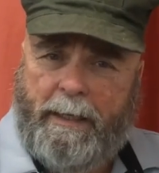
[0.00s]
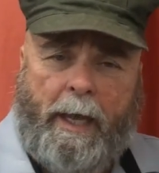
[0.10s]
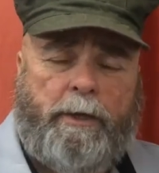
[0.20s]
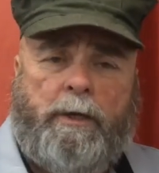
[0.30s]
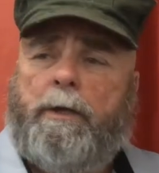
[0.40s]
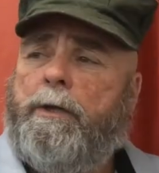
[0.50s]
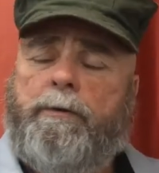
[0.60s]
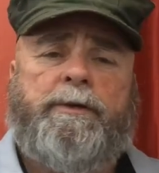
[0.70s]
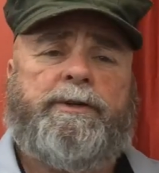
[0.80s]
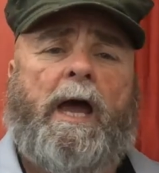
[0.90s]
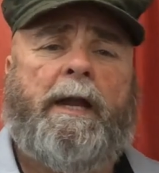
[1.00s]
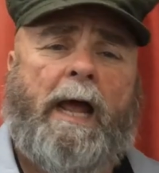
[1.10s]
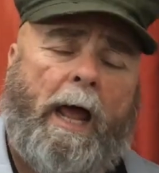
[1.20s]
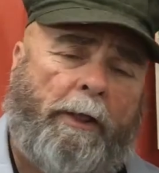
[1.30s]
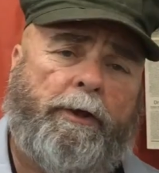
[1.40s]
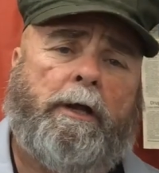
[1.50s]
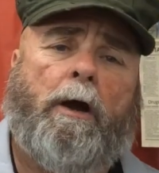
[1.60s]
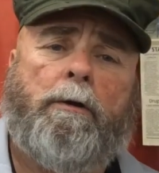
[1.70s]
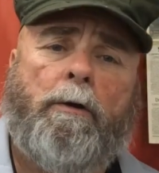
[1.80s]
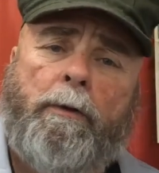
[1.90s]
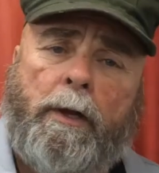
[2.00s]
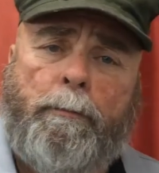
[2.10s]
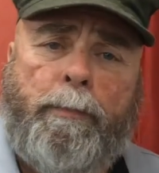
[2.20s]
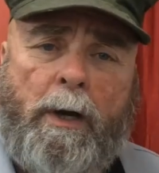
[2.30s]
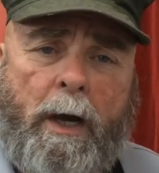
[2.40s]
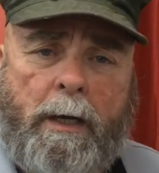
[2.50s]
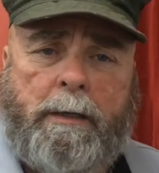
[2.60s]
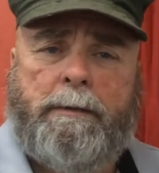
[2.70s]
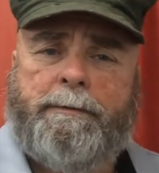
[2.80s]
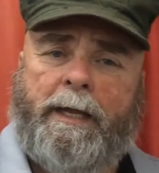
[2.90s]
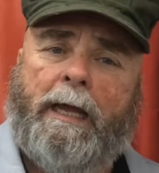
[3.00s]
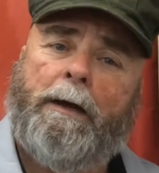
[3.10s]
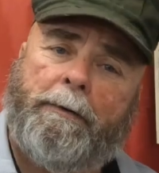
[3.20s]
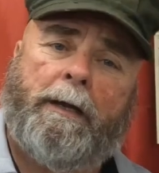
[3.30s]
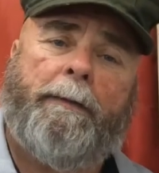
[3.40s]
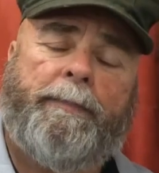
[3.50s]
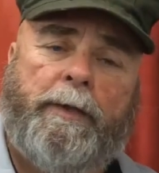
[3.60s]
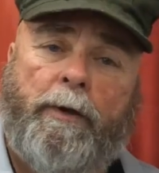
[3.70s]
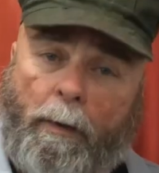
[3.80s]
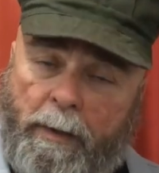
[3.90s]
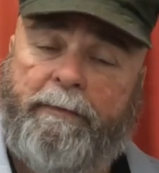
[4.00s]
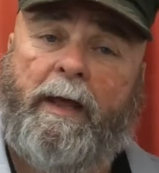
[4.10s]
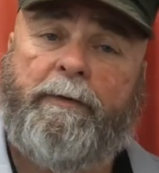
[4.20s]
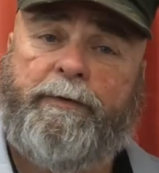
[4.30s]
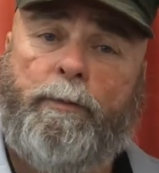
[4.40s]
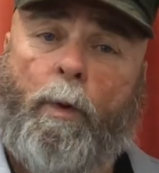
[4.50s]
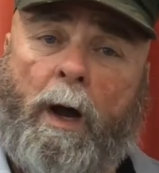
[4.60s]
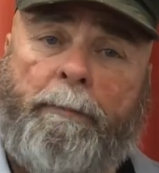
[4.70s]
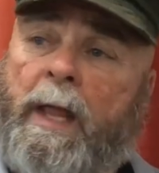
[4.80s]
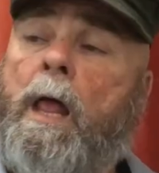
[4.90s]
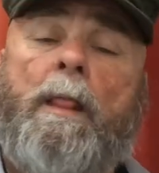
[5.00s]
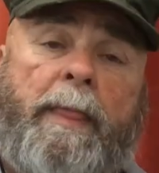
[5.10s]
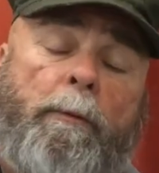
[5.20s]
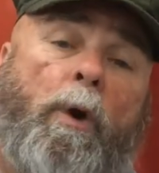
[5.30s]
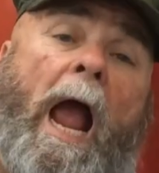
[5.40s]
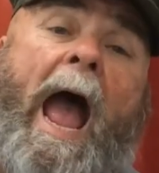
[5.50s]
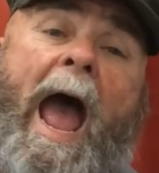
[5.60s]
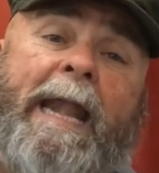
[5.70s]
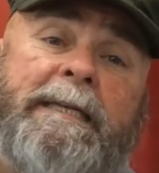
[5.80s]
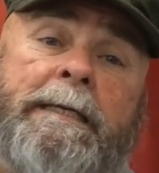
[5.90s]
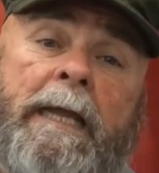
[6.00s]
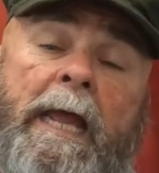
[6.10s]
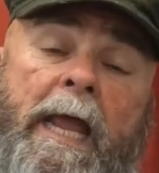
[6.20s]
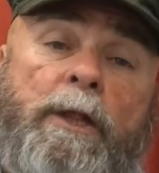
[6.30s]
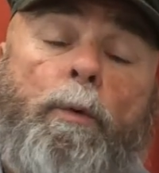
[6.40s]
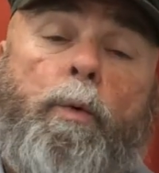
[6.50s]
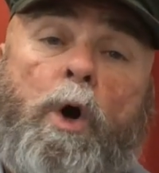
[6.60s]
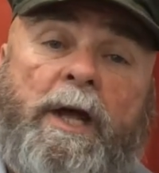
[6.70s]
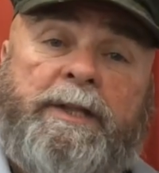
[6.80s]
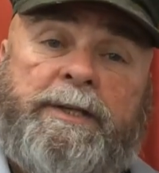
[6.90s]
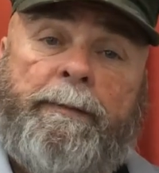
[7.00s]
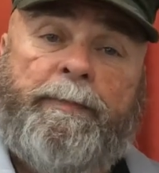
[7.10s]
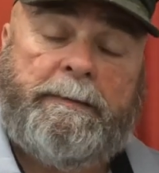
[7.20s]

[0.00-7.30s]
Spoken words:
And you decide, I think I'll go get a buck. Yeah, okay. You all believe that if you want. They were hiding in the woods.